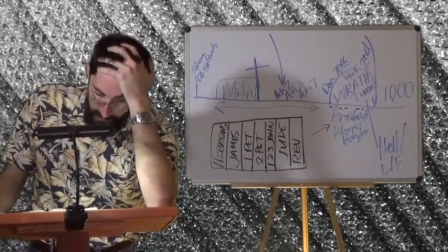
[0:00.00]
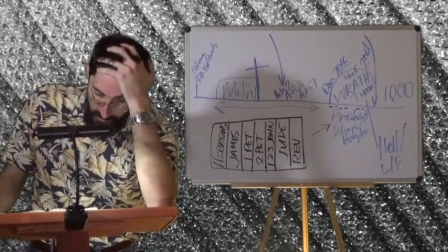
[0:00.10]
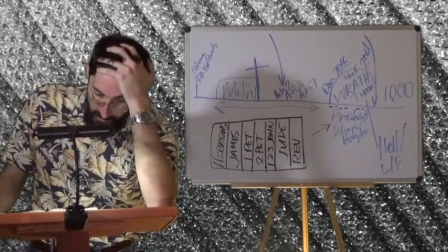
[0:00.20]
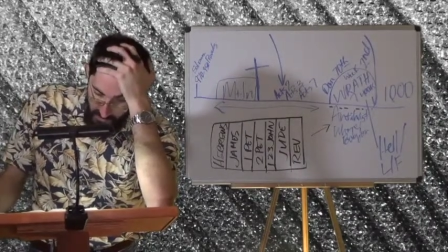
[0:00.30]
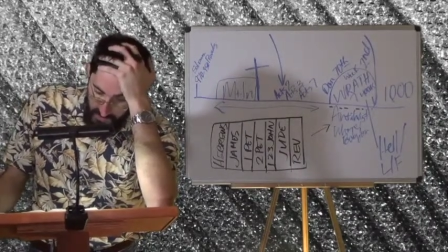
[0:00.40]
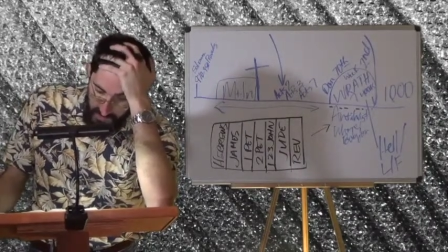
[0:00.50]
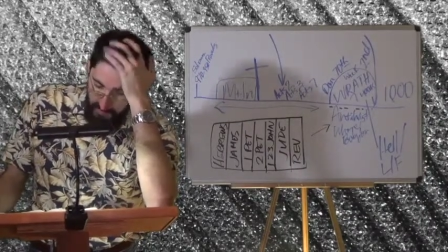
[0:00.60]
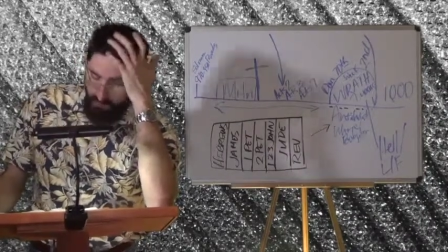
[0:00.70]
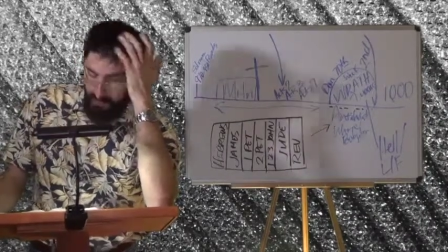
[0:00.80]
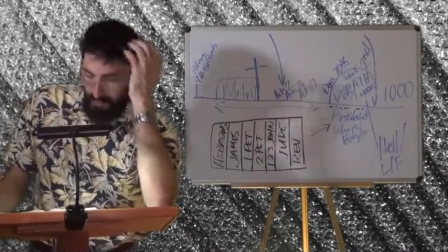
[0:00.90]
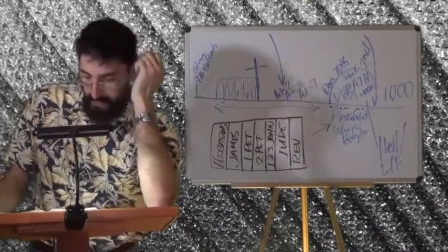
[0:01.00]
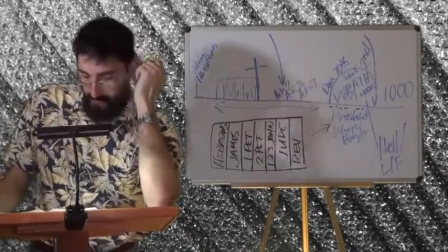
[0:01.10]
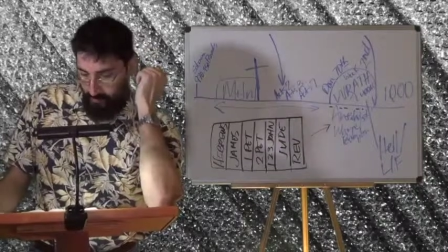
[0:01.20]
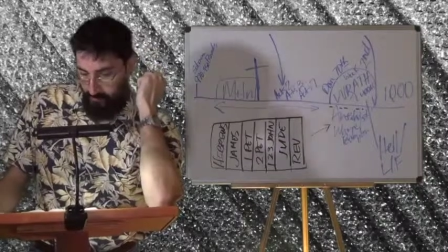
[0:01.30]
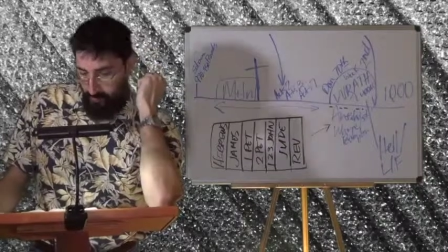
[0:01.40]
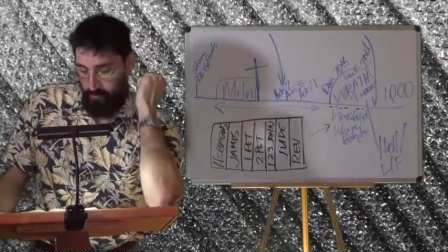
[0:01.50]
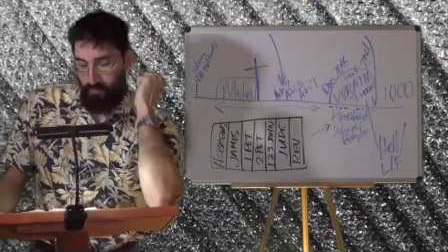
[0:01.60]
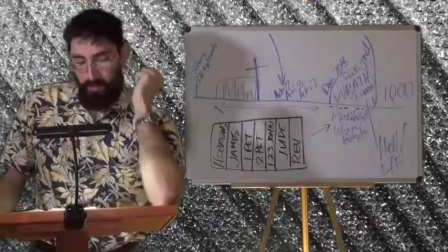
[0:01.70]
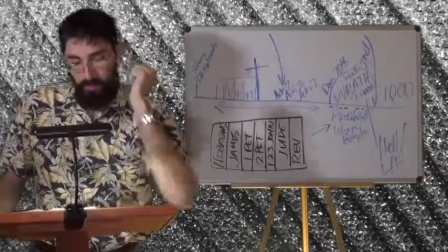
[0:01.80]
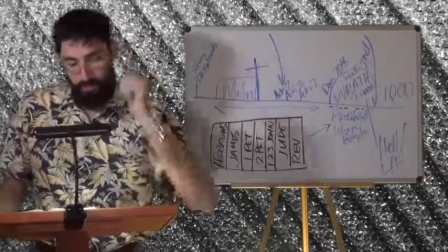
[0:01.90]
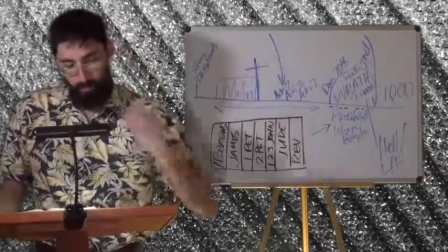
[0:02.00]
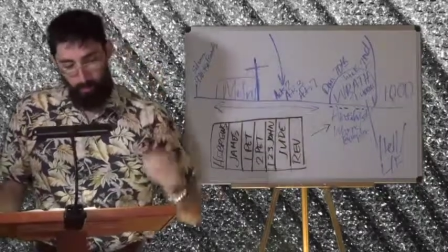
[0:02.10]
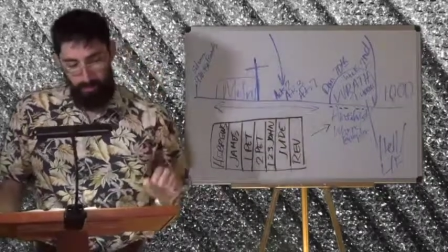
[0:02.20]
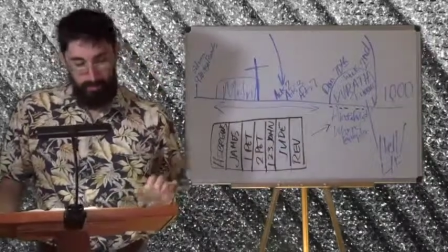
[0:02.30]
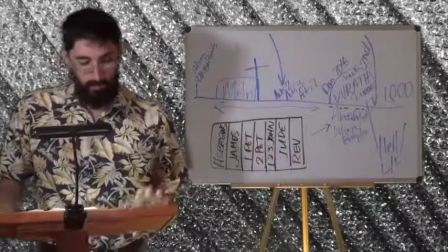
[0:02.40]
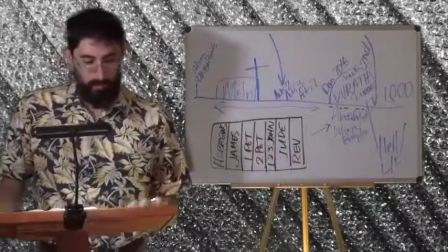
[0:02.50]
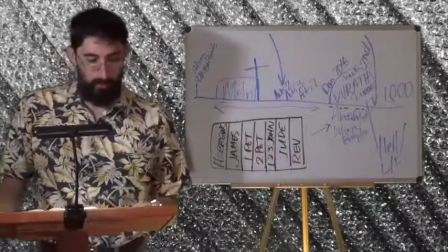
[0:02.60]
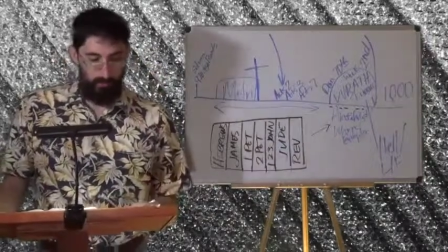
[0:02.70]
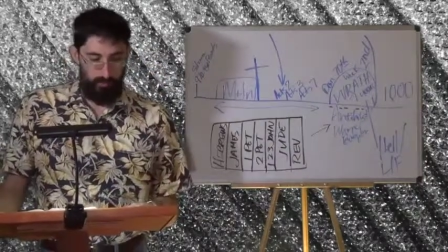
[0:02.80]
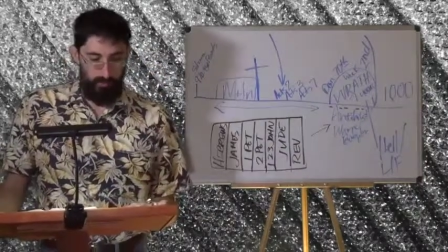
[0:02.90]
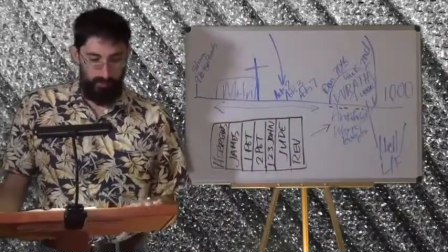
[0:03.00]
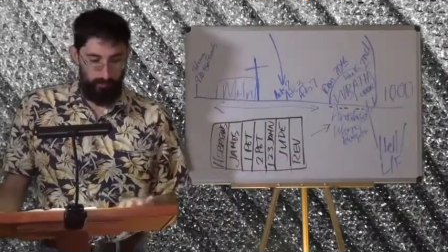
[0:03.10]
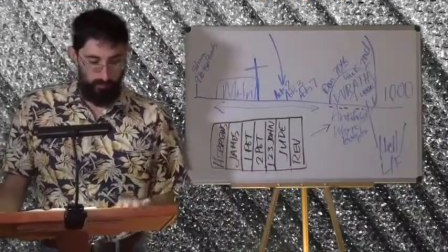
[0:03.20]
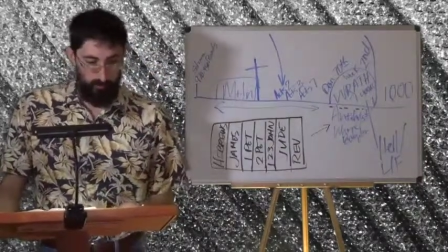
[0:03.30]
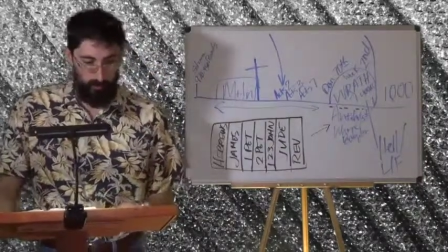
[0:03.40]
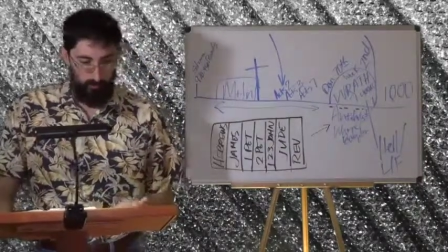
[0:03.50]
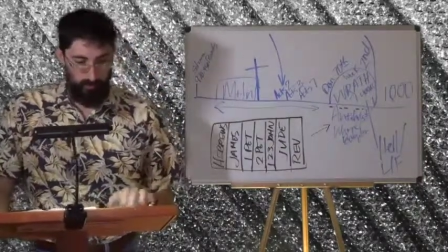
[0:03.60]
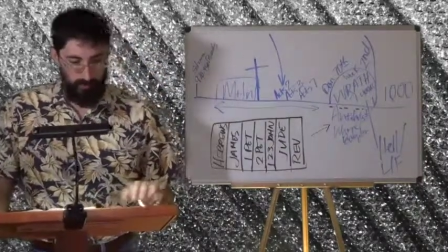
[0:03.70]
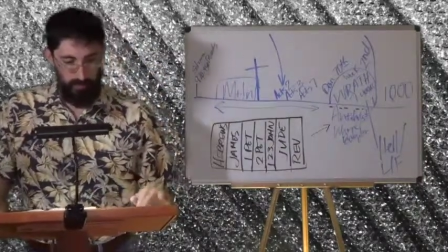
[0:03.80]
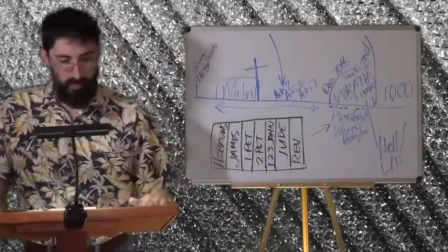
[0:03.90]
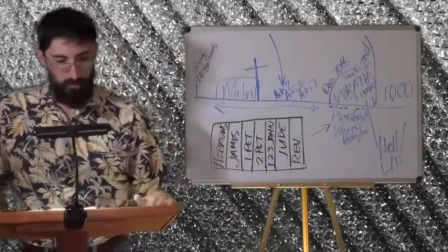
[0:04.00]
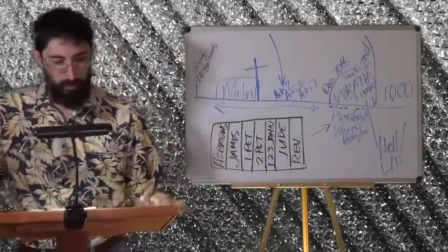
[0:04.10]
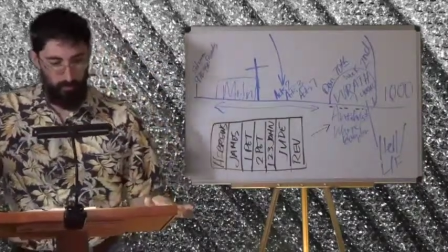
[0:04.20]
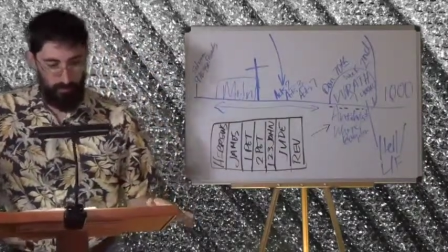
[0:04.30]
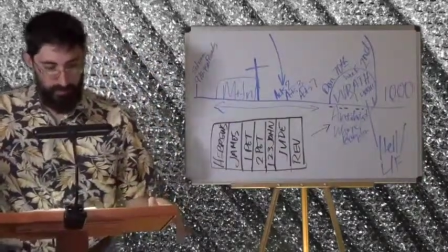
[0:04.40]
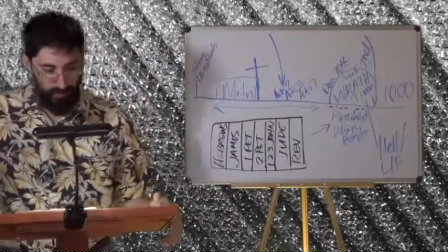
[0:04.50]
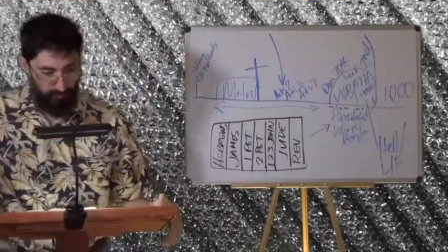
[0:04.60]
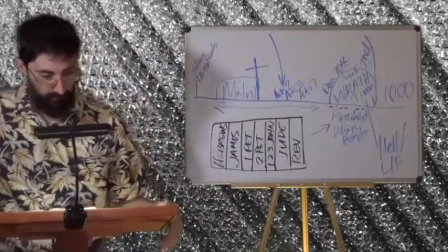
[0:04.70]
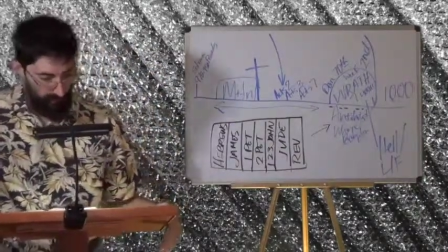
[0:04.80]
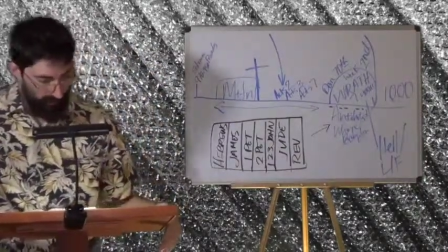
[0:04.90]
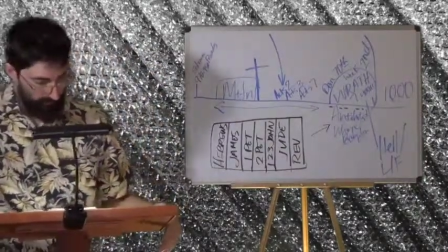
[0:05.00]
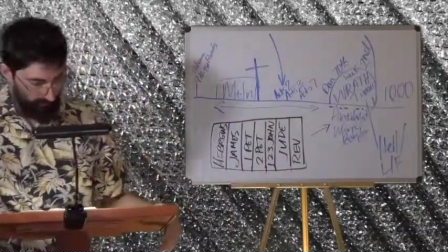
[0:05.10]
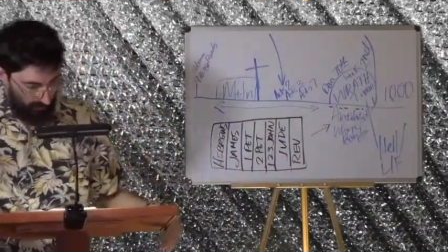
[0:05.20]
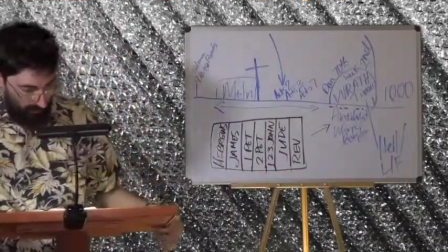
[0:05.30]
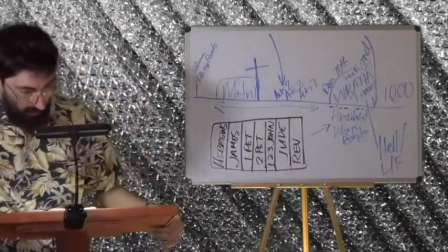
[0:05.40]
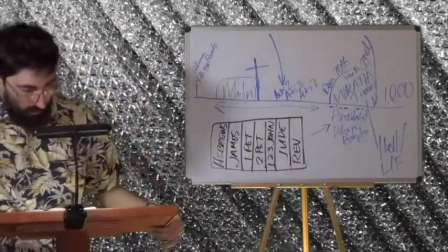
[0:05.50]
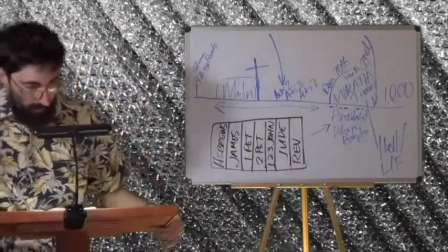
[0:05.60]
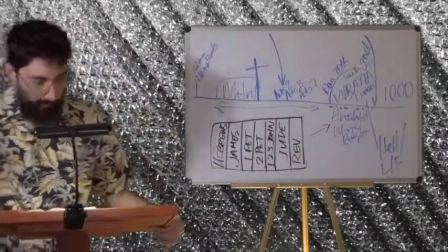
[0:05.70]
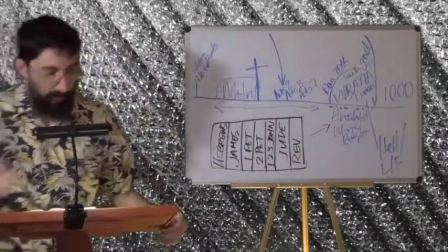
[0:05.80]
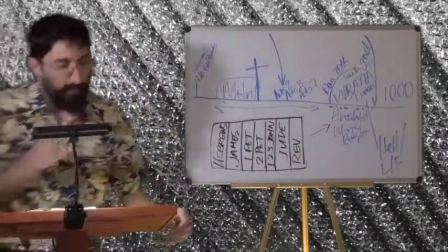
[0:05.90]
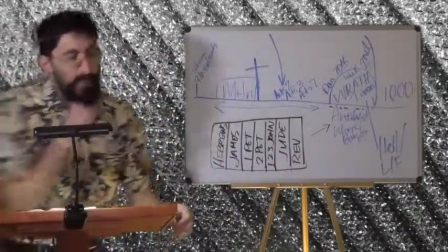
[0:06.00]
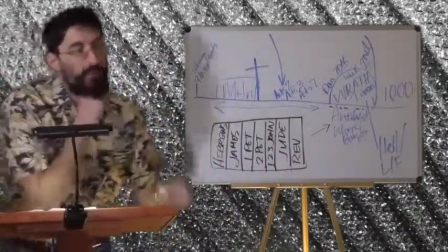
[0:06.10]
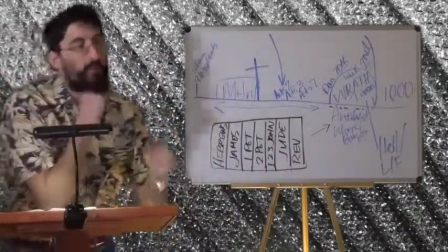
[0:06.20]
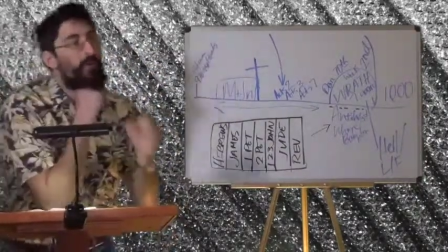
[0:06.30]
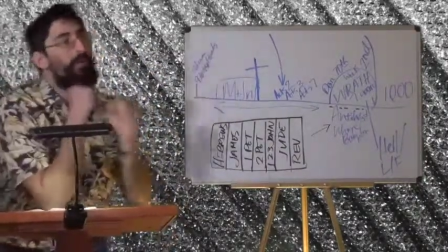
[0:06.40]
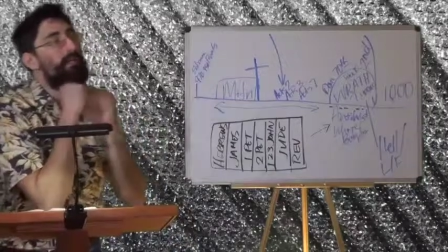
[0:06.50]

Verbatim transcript: Stiff neck is what the Old Testament term is. Israel was stiff-necked. They didn't want to